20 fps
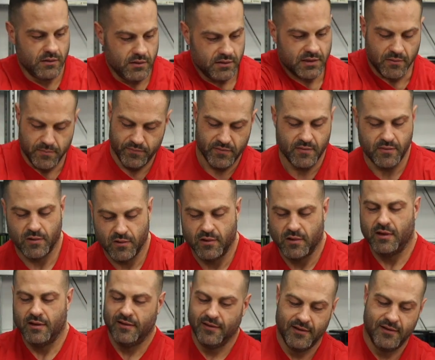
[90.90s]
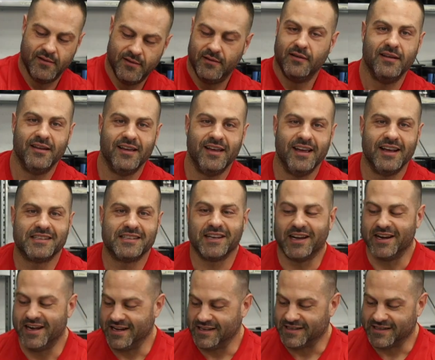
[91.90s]
So,
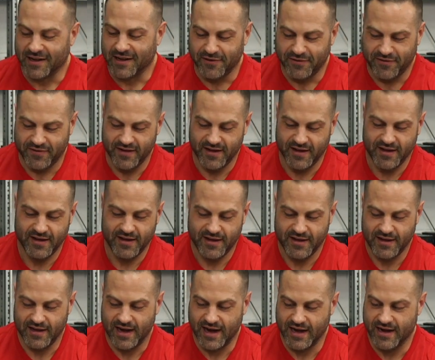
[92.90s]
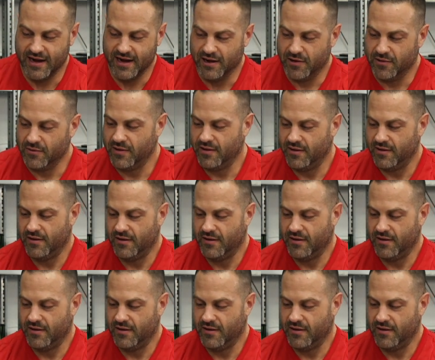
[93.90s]
exciting stuff, I know.